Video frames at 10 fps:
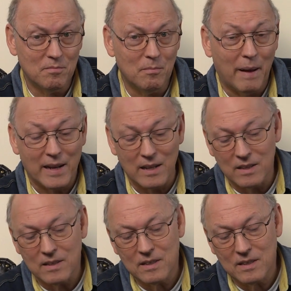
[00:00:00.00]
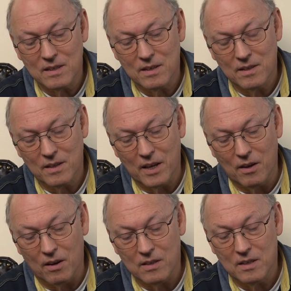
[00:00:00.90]
medals they
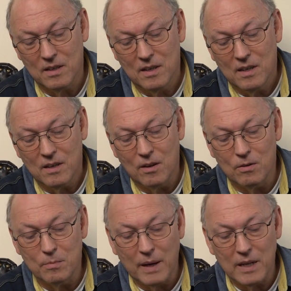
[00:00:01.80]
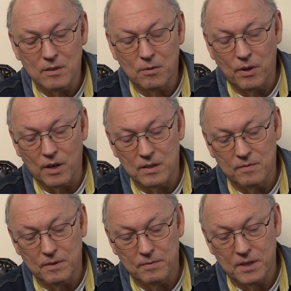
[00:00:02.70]
got. Gold medal
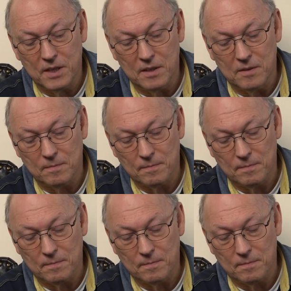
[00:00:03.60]
2015.